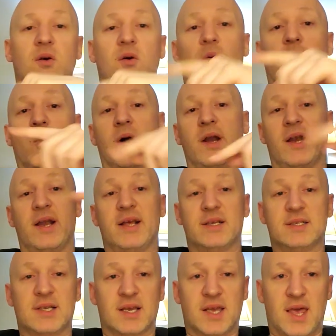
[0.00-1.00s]
what it
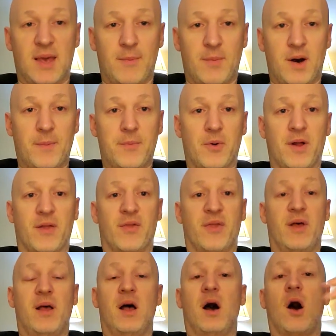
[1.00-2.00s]
is I came up with.
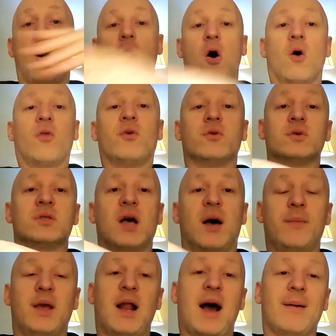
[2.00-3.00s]
All those, I
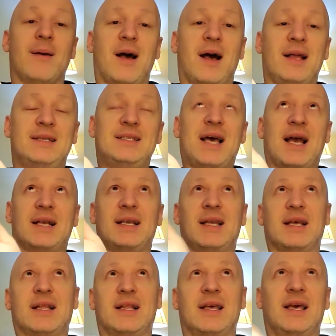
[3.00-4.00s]
mean, I
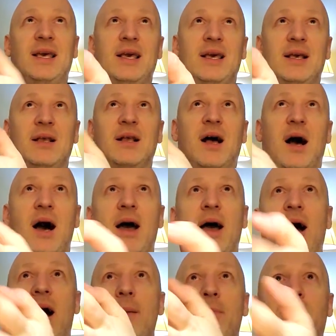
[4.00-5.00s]
technically,
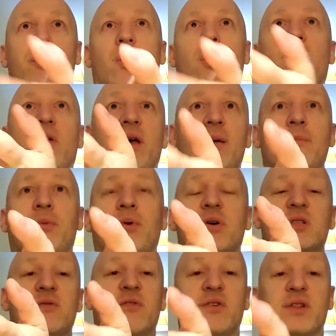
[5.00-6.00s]
I put all the
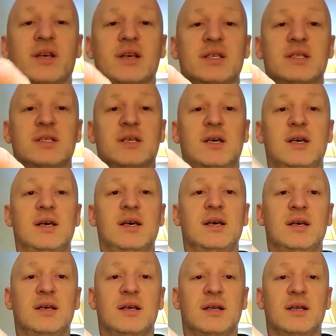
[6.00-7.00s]
inputs for this.
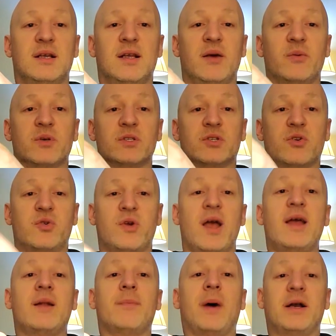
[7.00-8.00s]
It was
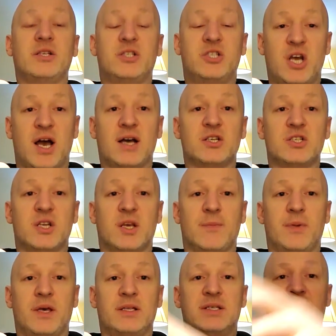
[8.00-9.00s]
created by
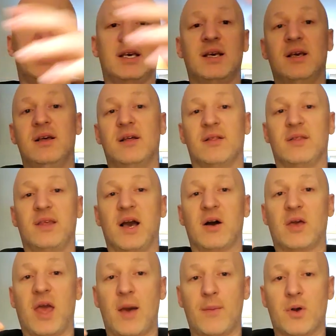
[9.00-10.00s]
ChatGPT. The
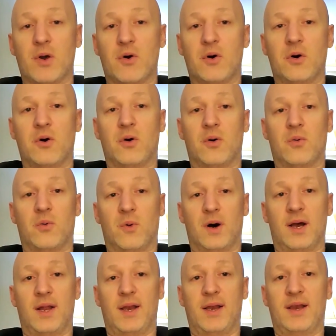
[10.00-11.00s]
alchemical
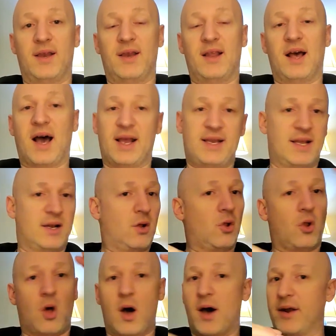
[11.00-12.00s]
one, I did a
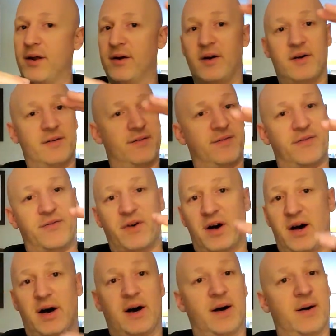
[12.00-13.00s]
lot of
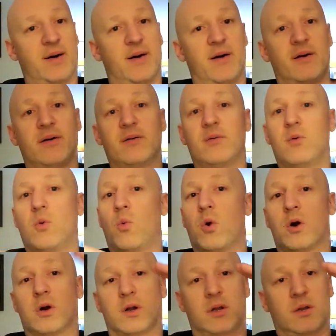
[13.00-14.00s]

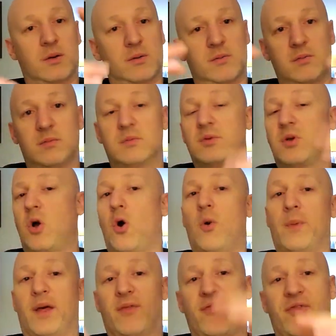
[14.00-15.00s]
work
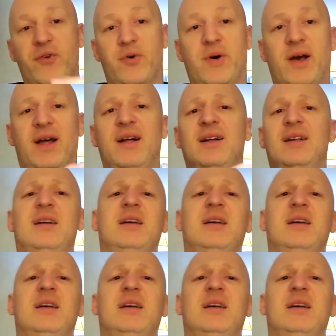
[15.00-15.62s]
combing through it.